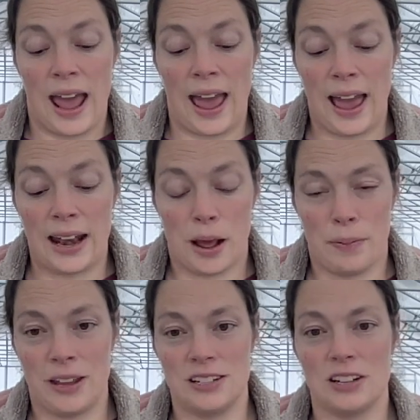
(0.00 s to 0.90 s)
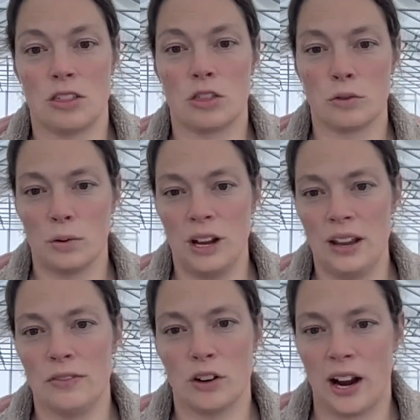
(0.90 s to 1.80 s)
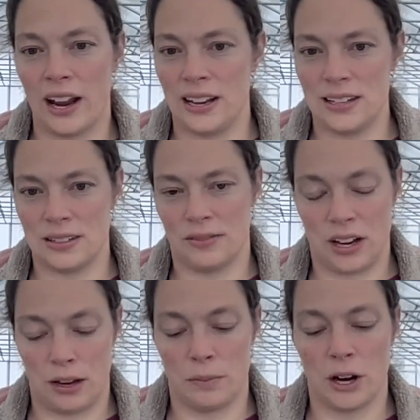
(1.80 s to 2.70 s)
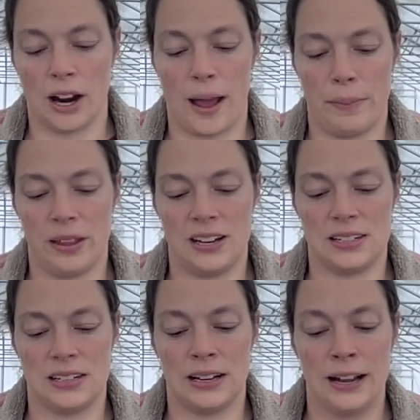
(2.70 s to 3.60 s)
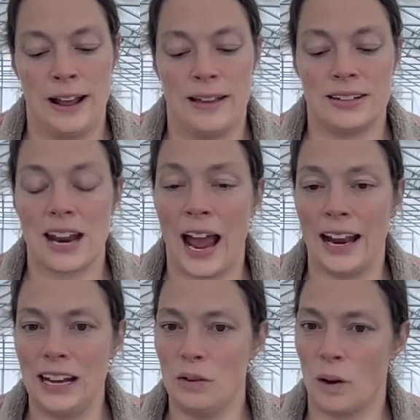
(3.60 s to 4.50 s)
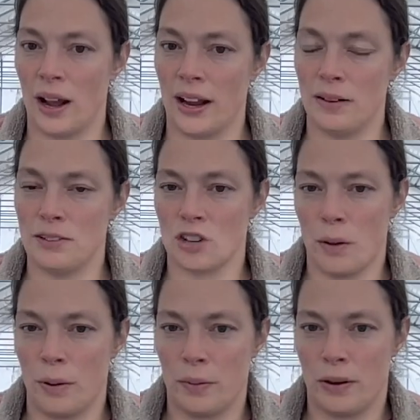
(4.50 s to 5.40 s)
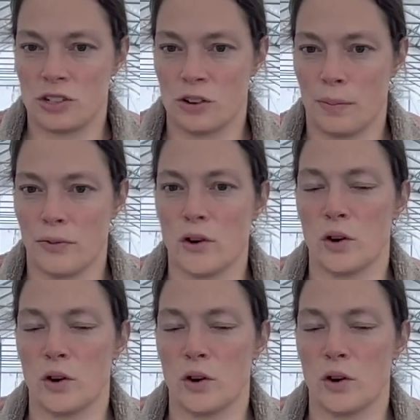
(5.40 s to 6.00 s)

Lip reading: and I planted 3 varieties of 9-bark. I planted Tiny Wine, which I'll put a picture up, of